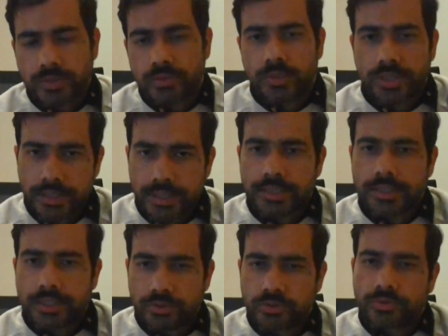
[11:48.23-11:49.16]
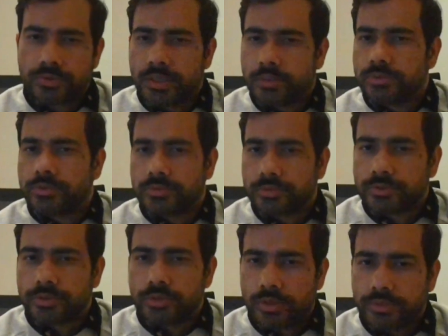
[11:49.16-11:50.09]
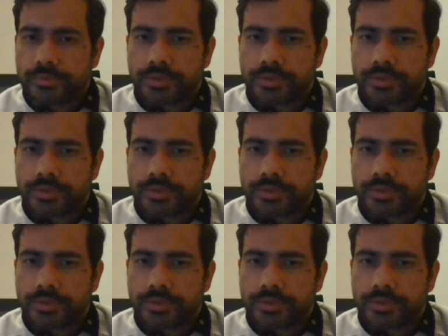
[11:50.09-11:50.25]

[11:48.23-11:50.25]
is working, I think you should come to Europe.